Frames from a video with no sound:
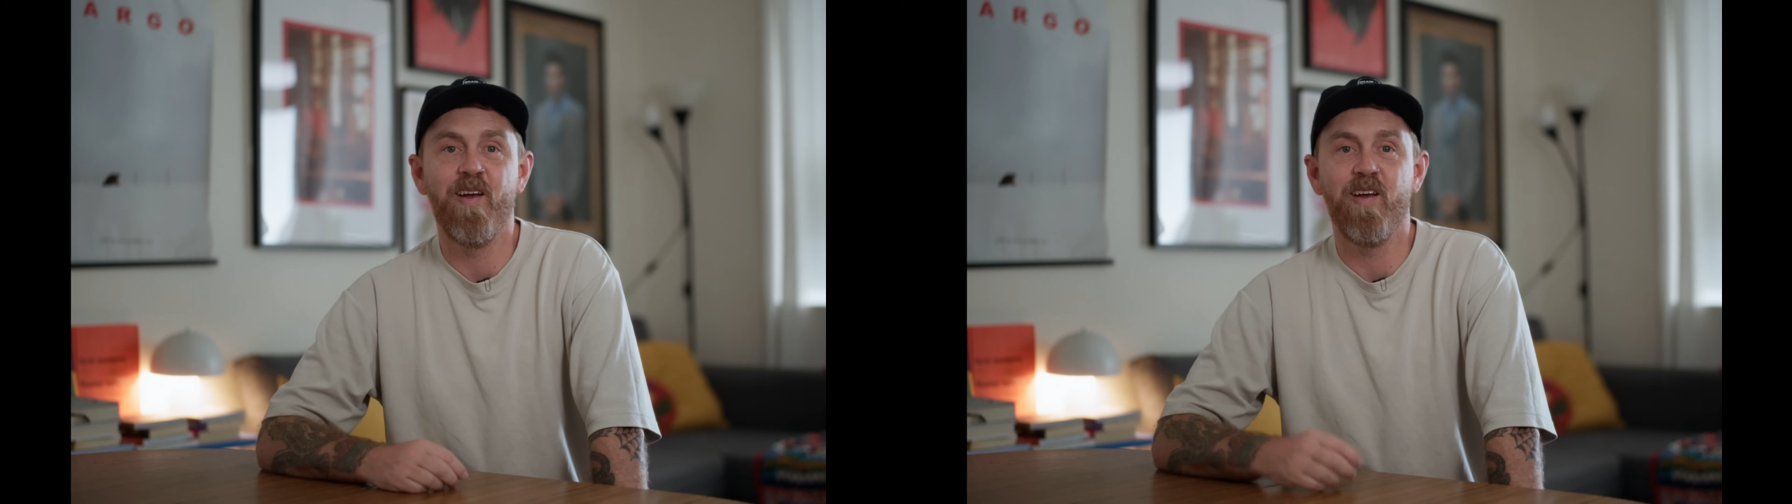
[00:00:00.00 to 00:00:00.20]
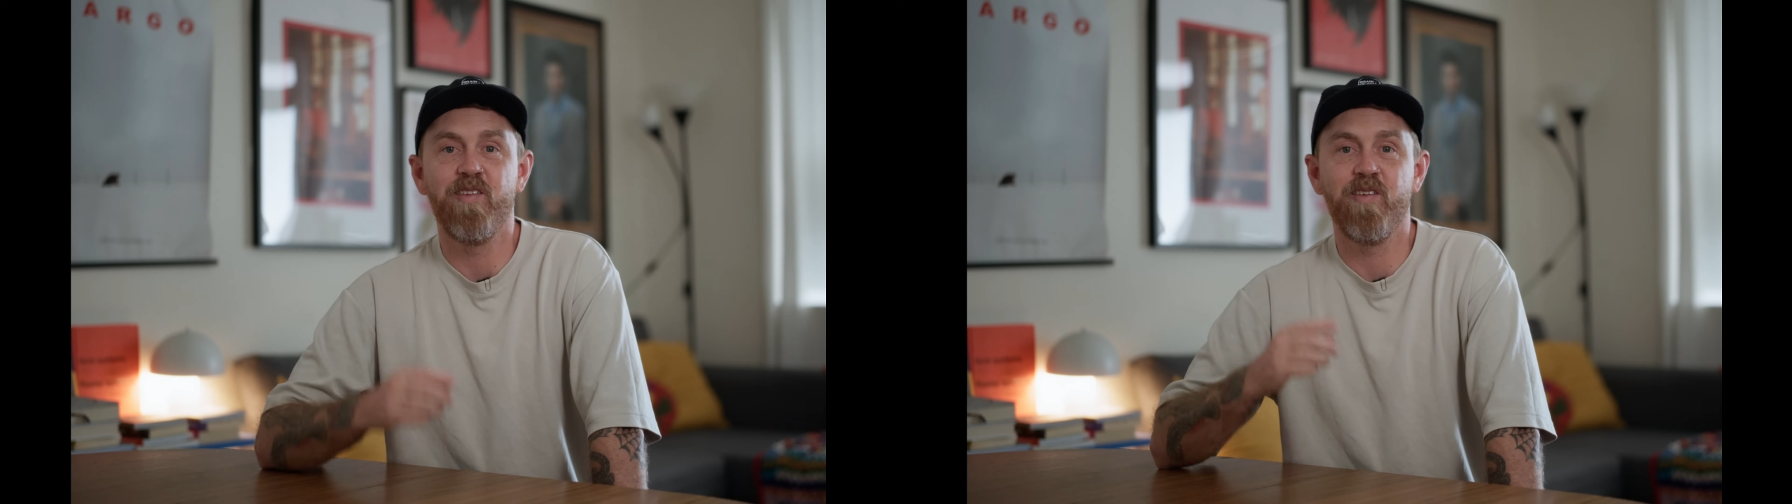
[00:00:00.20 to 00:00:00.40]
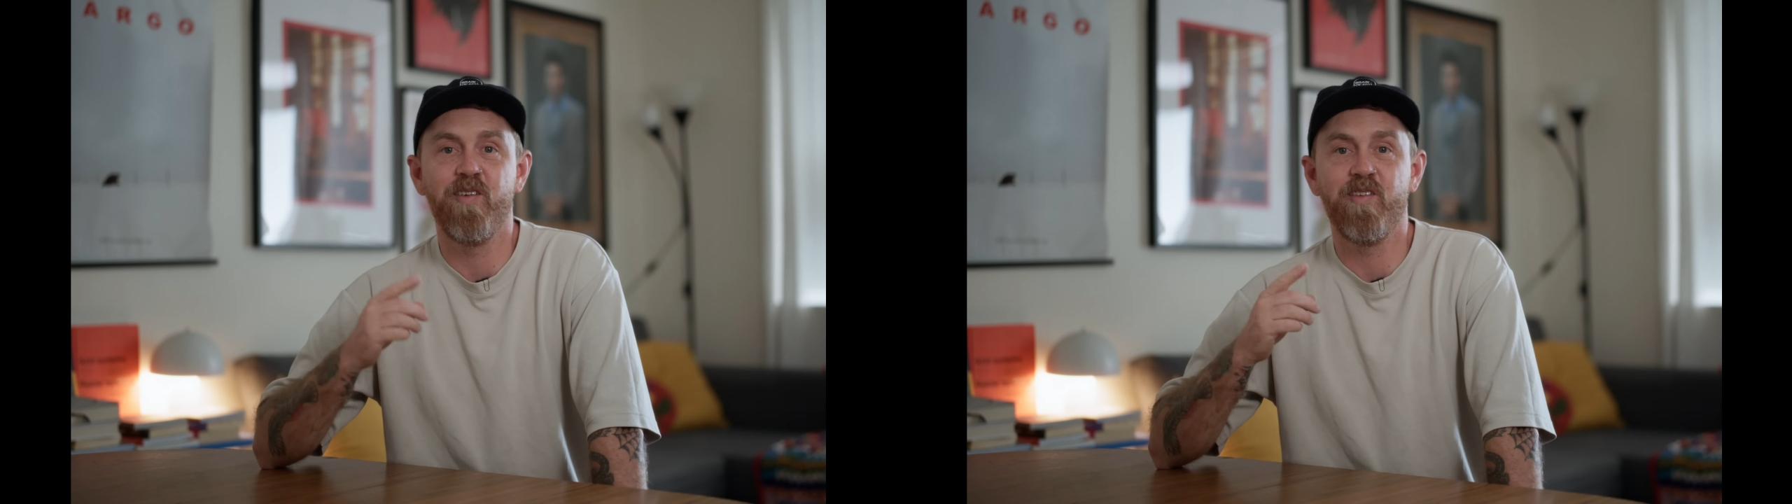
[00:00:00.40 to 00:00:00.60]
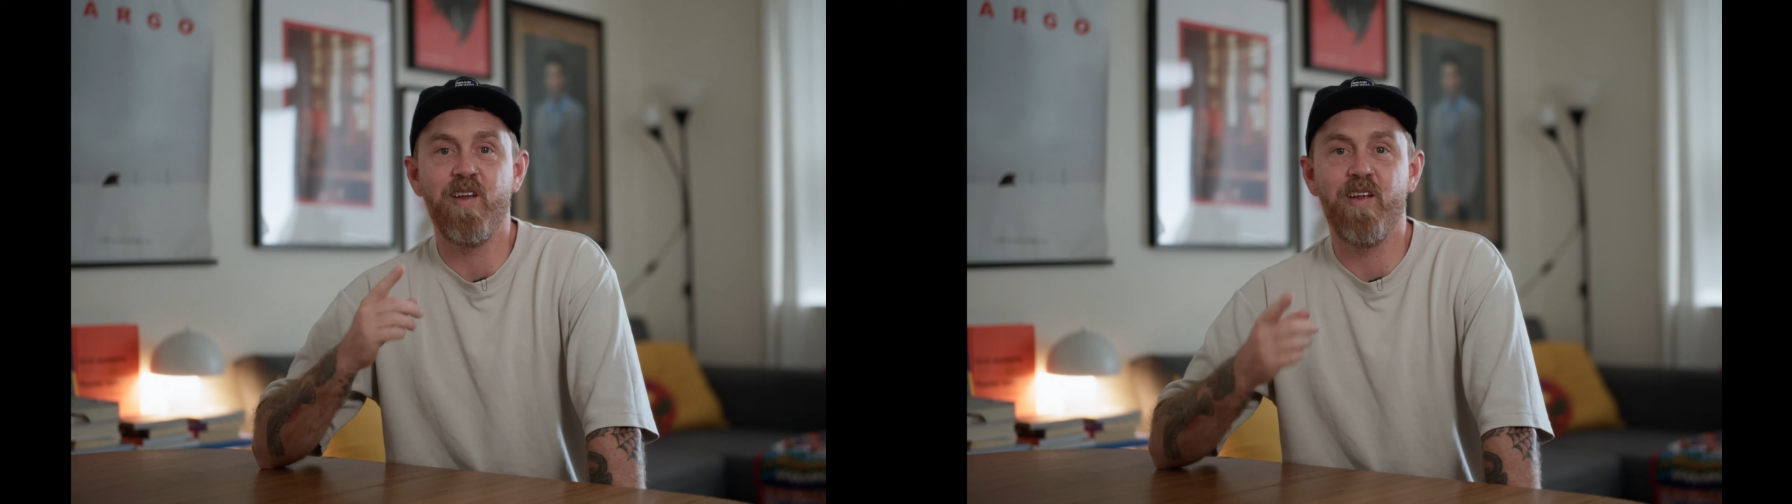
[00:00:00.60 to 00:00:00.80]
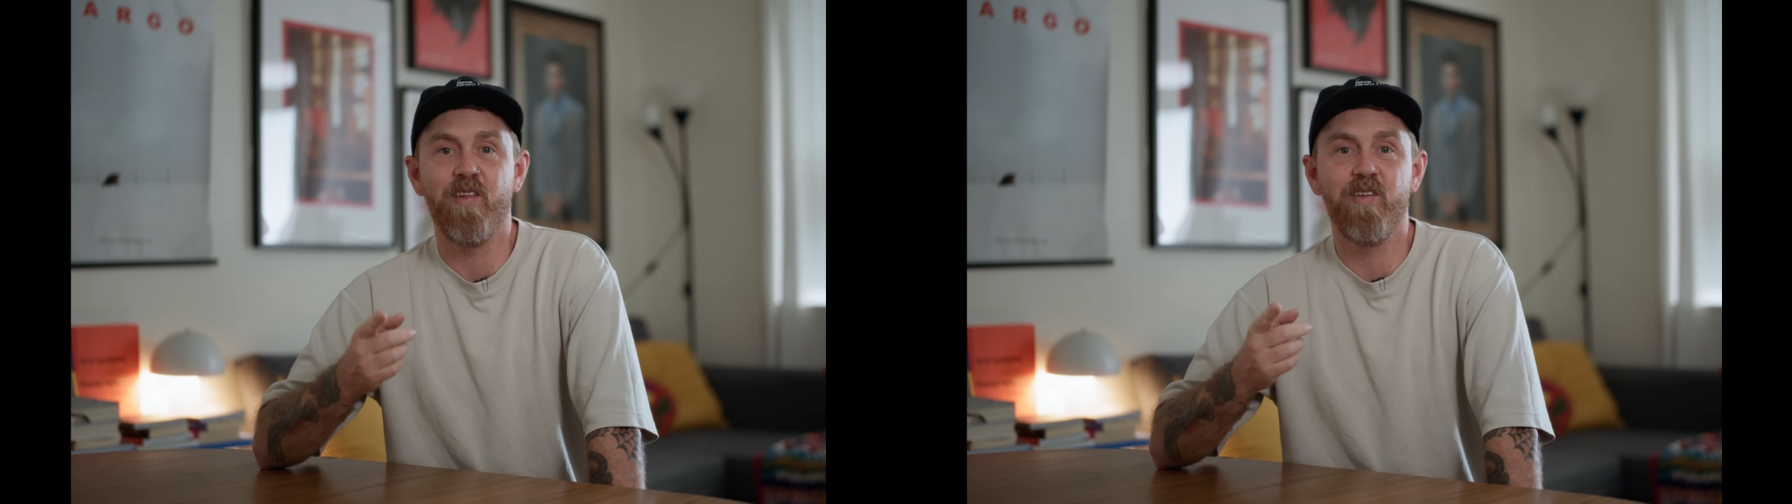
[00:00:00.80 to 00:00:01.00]
as soon as
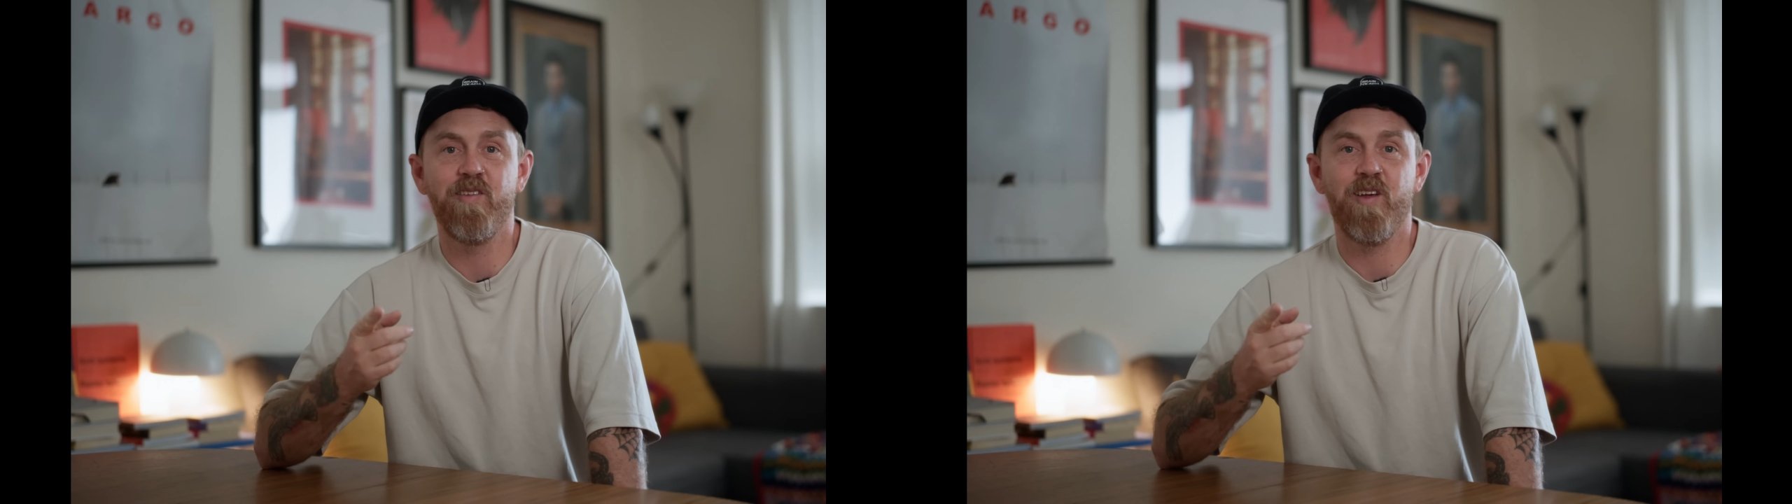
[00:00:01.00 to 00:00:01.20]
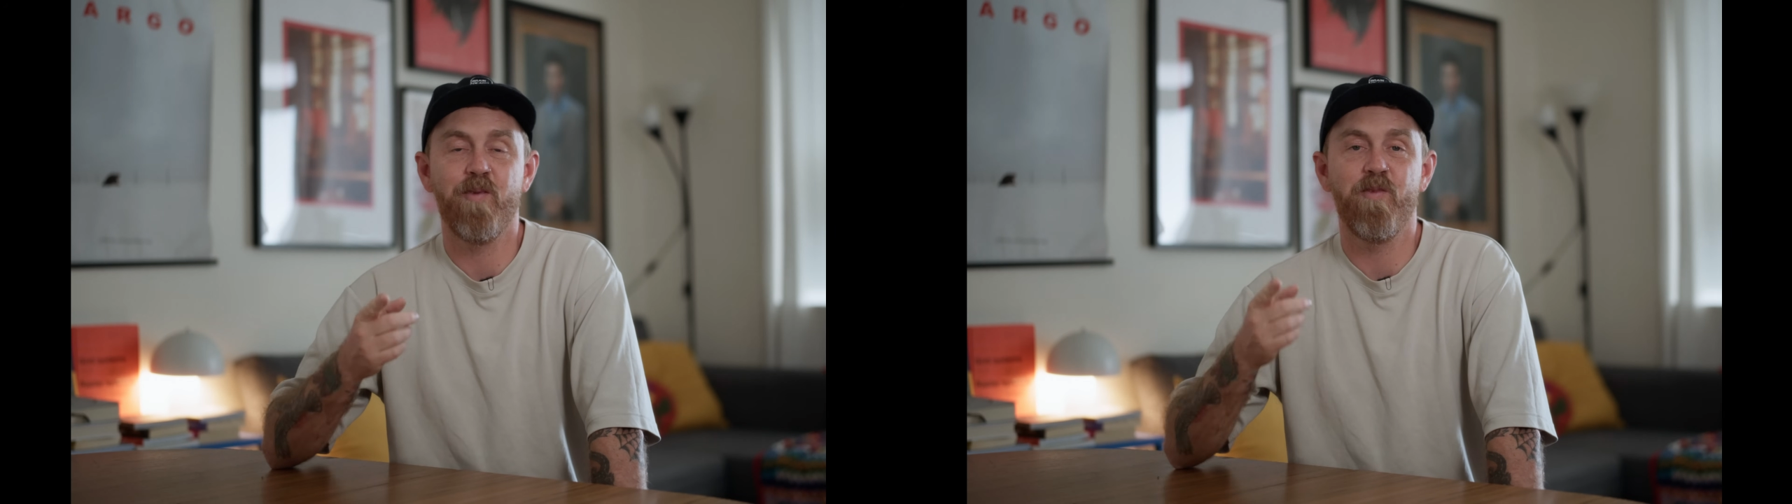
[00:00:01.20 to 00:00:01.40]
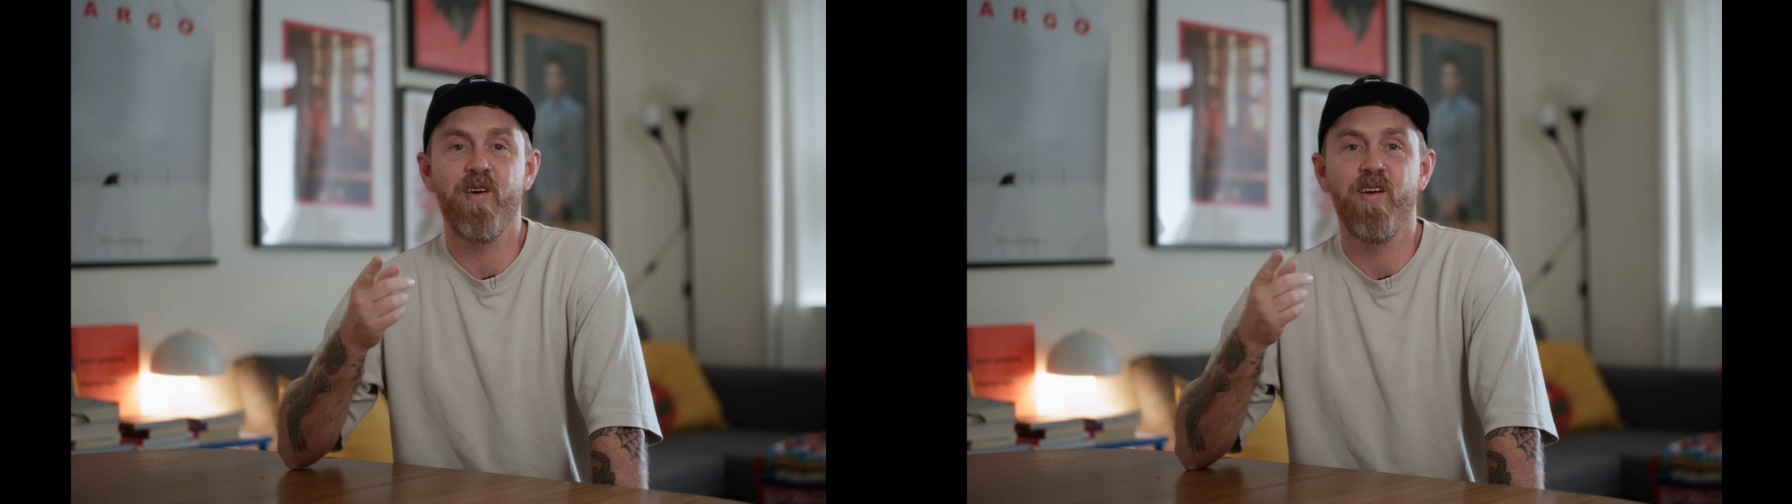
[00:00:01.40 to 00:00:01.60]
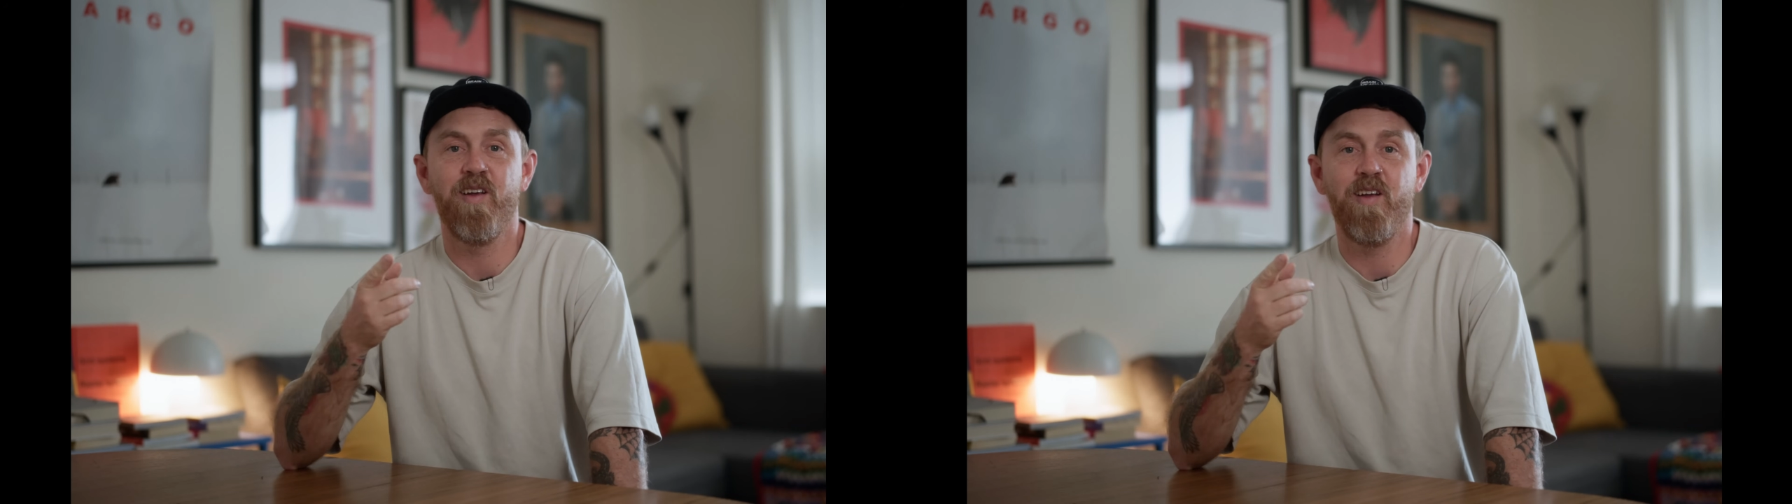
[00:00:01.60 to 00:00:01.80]
they get this camera